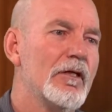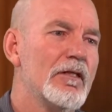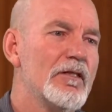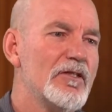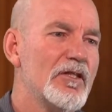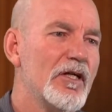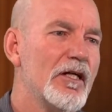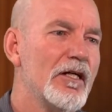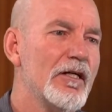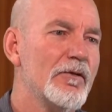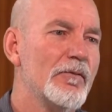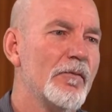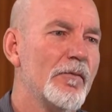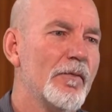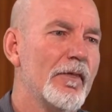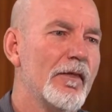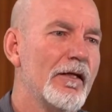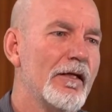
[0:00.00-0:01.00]
So
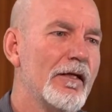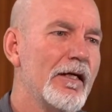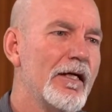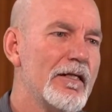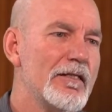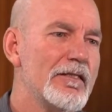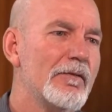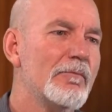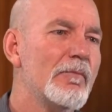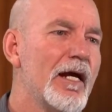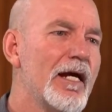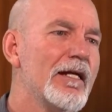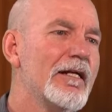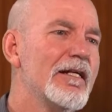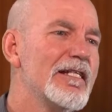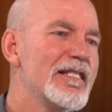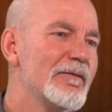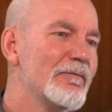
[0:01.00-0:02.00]
it's a
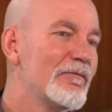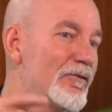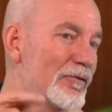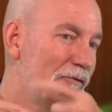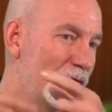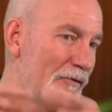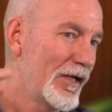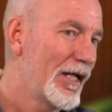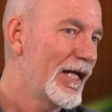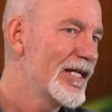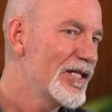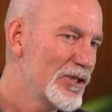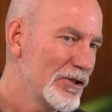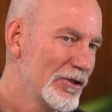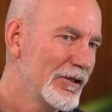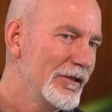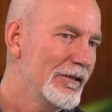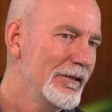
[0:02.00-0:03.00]
mechanism for
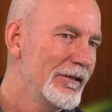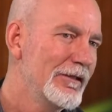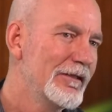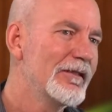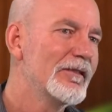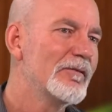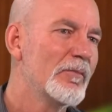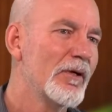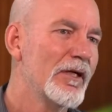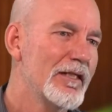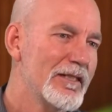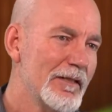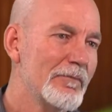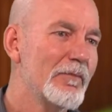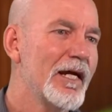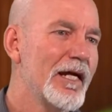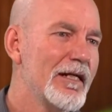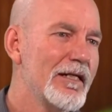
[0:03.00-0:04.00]
relation, but it's a
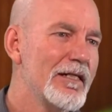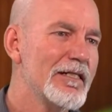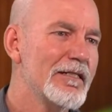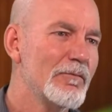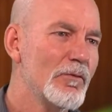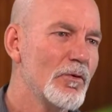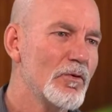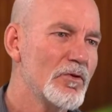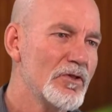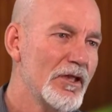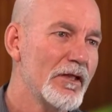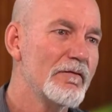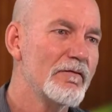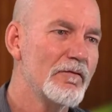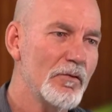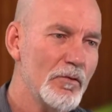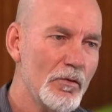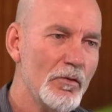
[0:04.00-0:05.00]
mechanism also
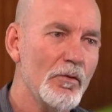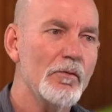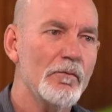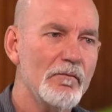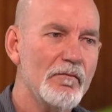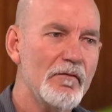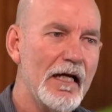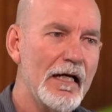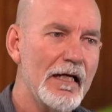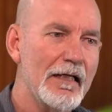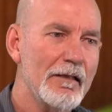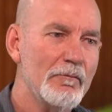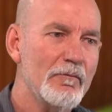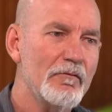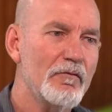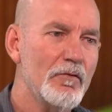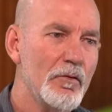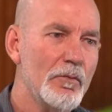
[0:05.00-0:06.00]

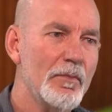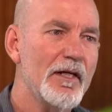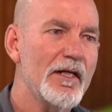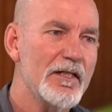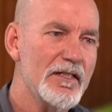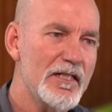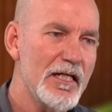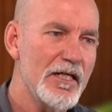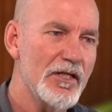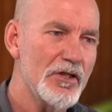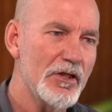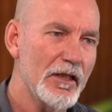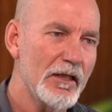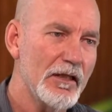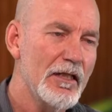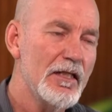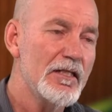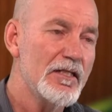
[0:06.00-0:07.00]
for better teaching.
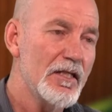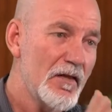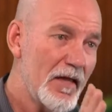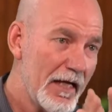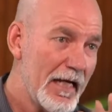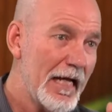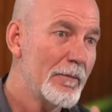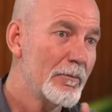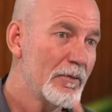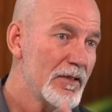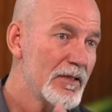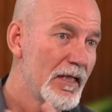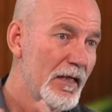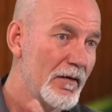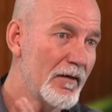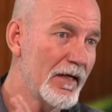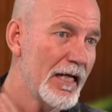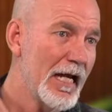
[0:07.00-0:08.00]
So that happens
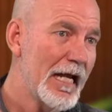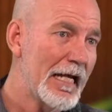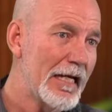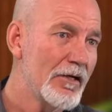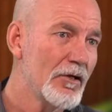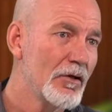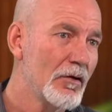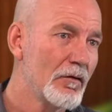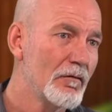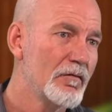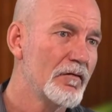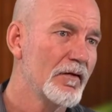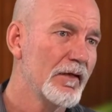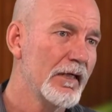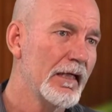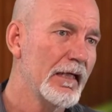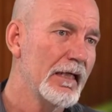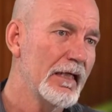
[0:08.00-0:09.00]
at the end of
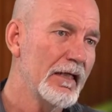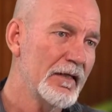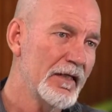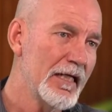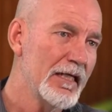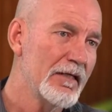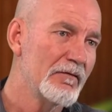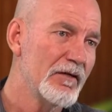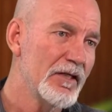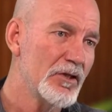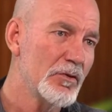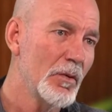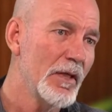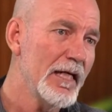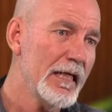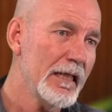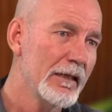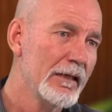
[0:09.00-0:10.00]
each
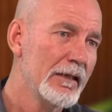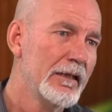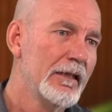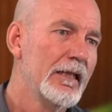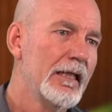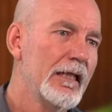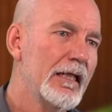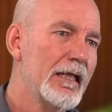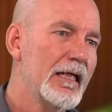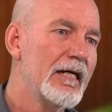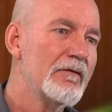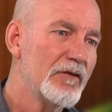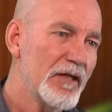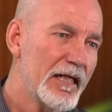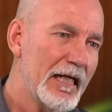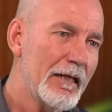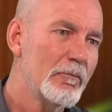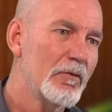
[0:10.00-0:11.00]
week. Every
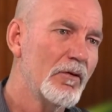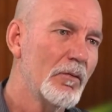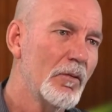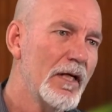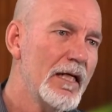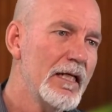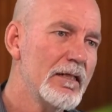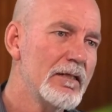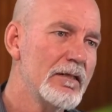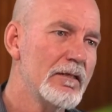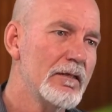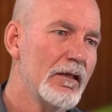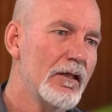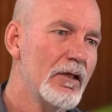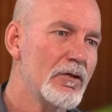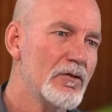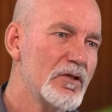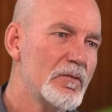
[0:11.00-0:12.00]
couple of weeks,
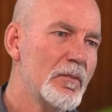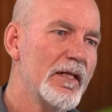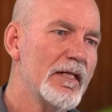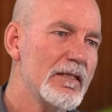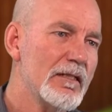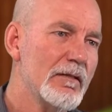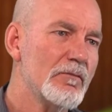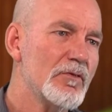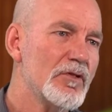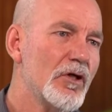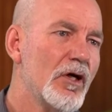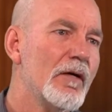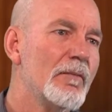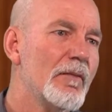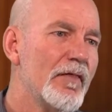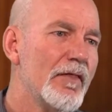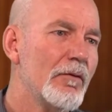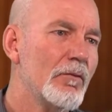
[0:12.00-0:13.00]
I'll spend some
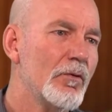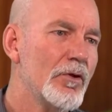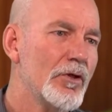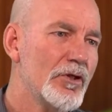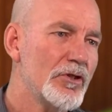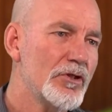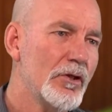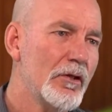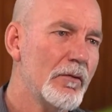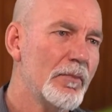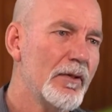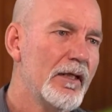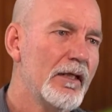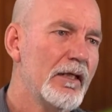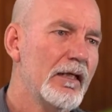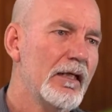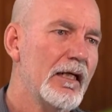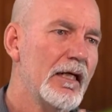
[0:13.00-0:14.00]
time at the workshop
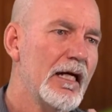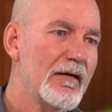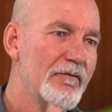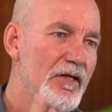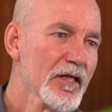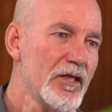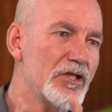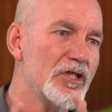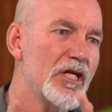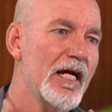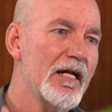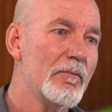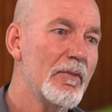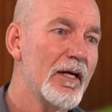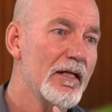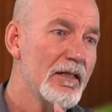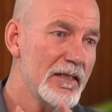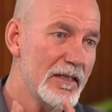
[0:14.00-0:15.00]
having a chat
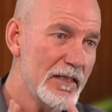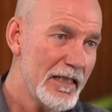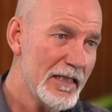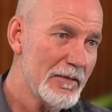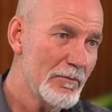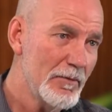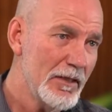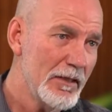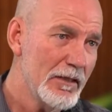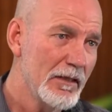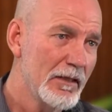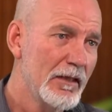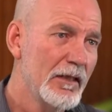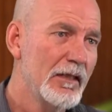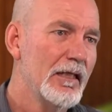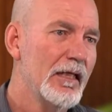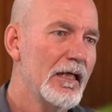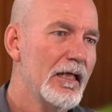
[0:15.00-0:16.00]
about assessment.
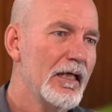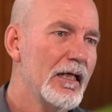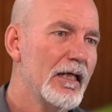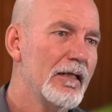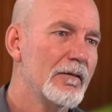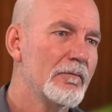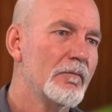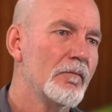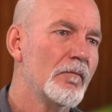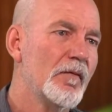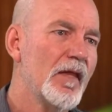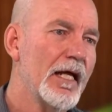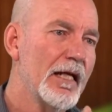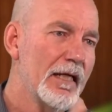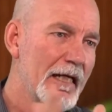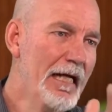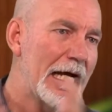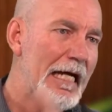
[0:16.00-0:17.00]

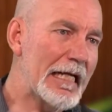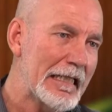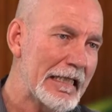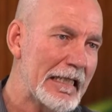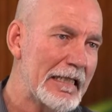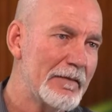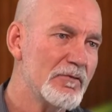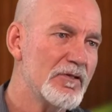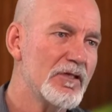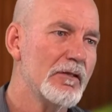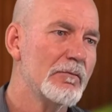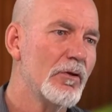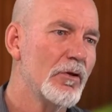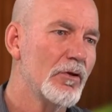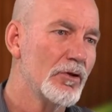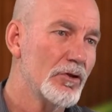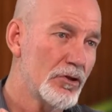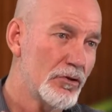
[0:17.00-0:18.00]
That again keeps them
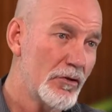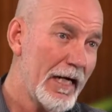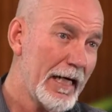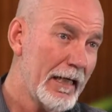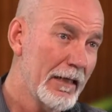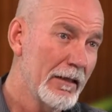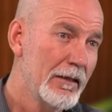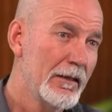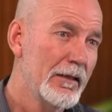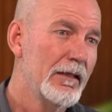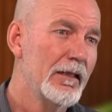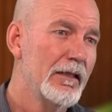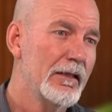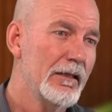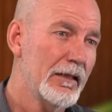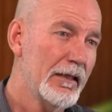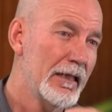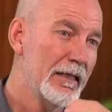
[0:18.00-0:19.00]
on track.
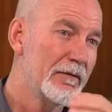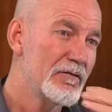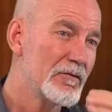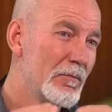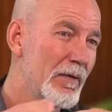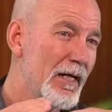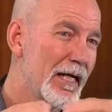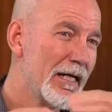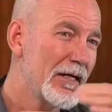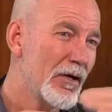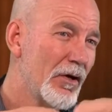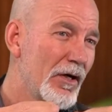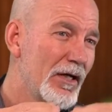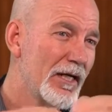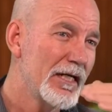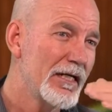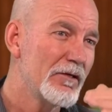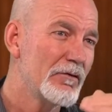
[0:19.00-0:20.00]
It gives me an
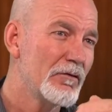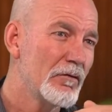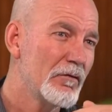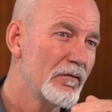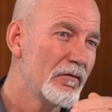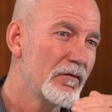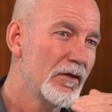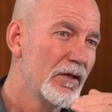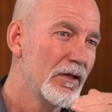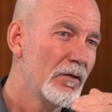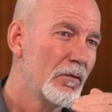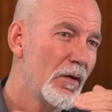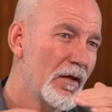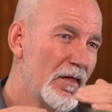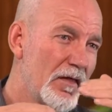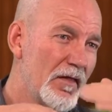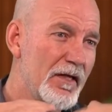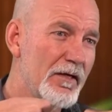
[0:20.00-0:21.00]
idea of
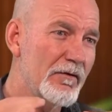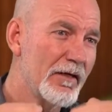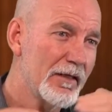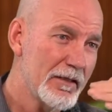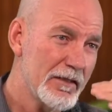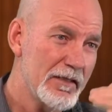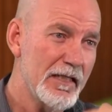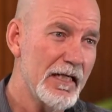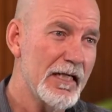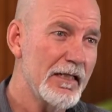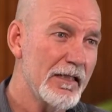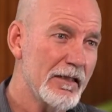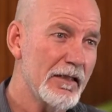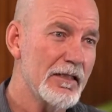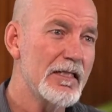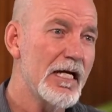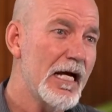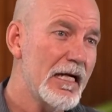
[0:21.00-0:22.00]
whether they're understanding
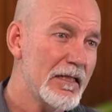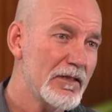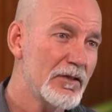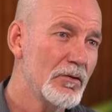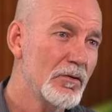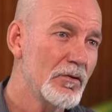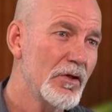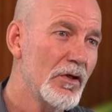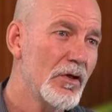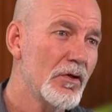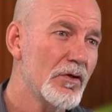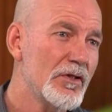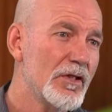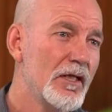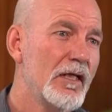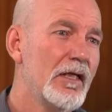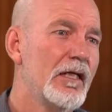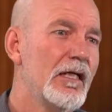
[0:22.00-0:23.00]
the task or not.
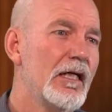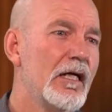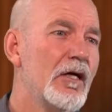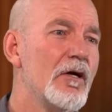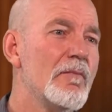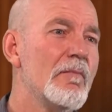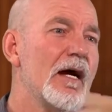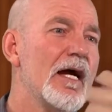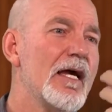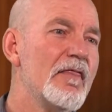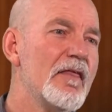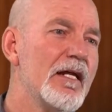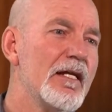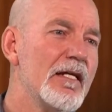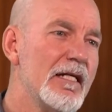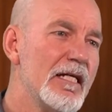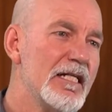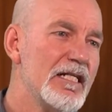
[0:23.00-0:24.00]
I may
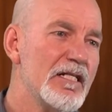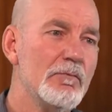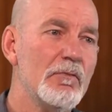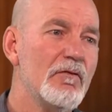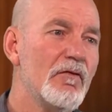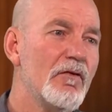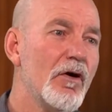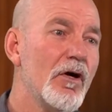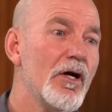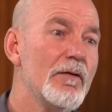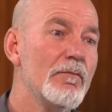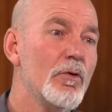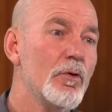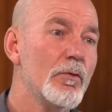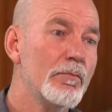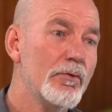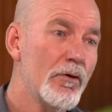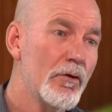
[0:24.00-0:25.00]
then need to provide
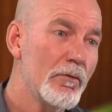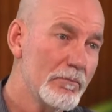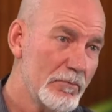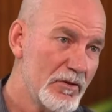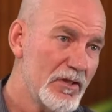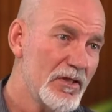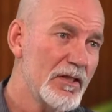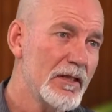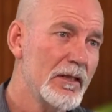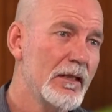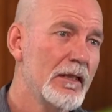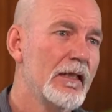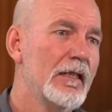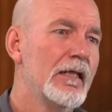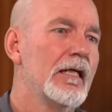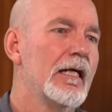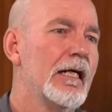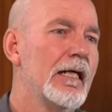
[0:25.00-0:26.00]
more prompts.
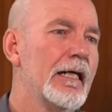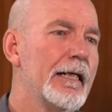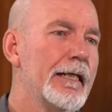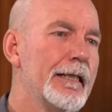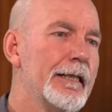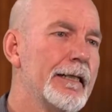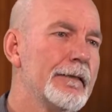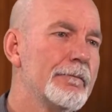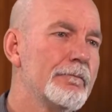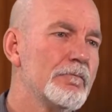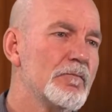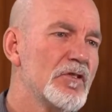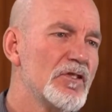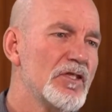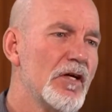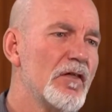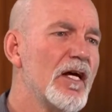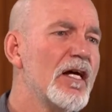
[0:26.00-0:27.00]

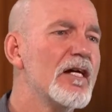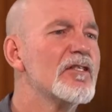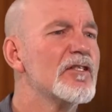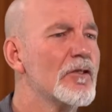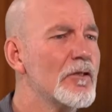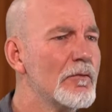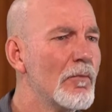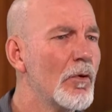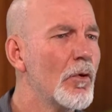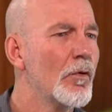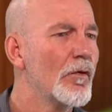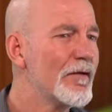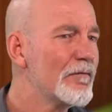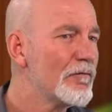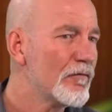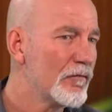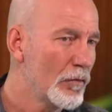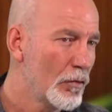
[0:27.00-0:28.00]
So those are the more
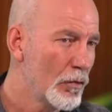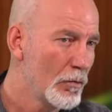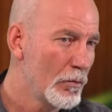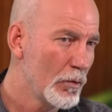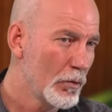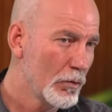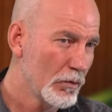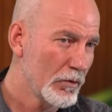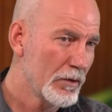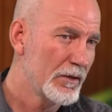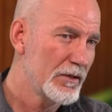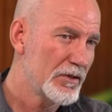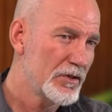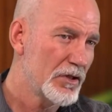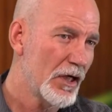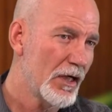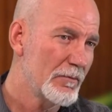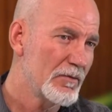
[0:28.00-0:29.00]
informal
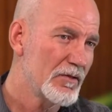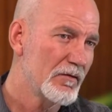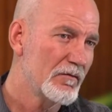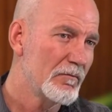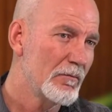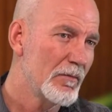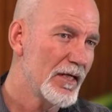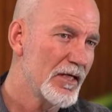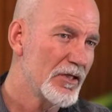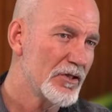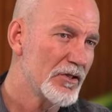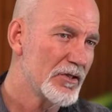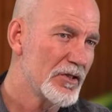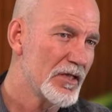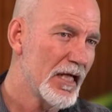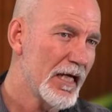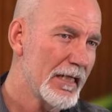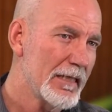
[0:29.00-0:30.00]
types of
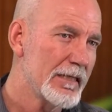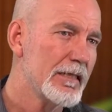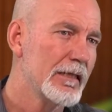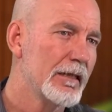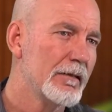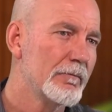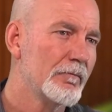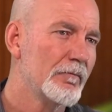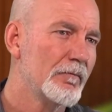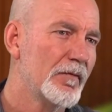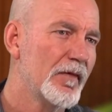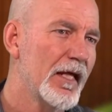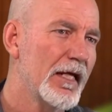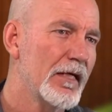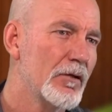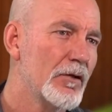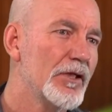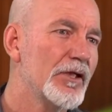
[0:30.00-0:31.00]
measures that
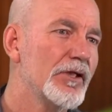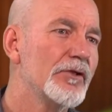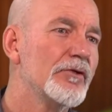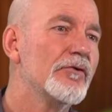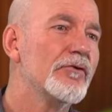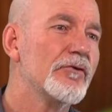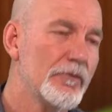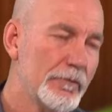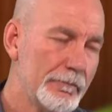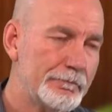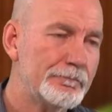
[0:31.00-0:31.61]
I use.